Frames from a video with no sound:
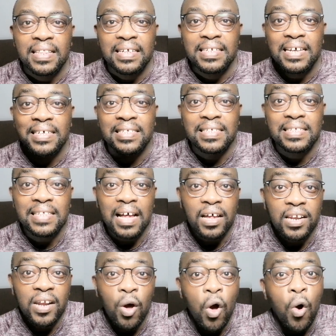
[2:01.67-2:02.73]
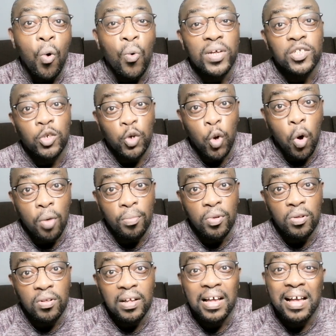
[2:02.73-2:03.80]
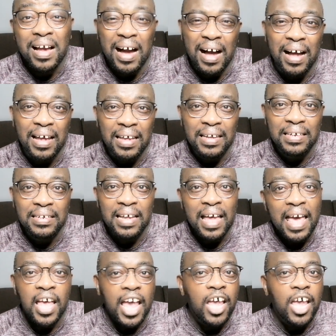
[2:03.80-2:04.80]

said that her son was normal, kind,